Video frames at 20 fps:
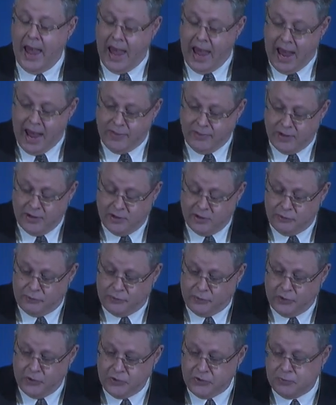And then the
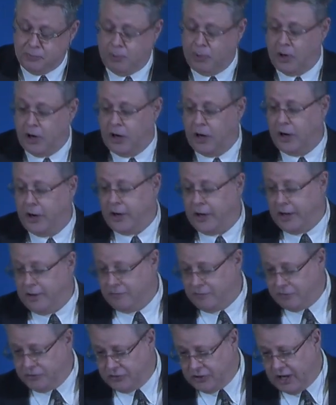first part of
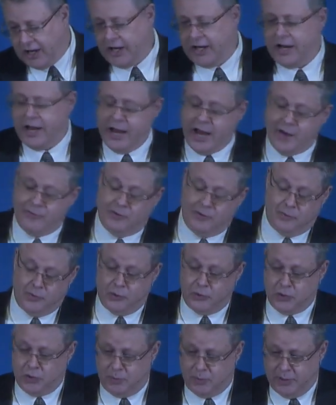the second half of the
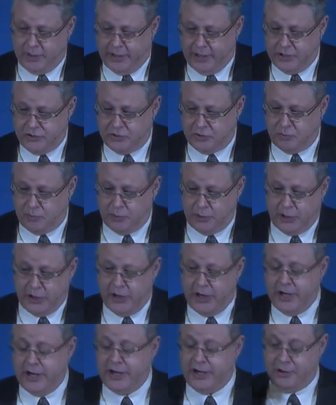tribulation
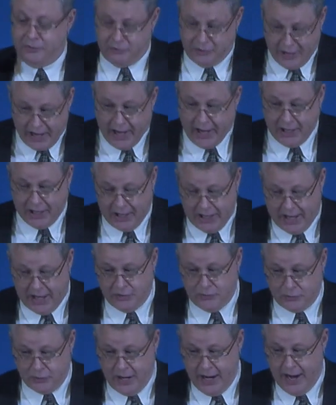period is not
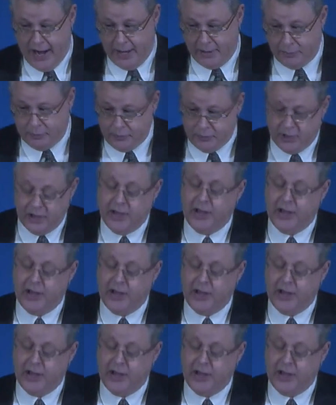God's wrath,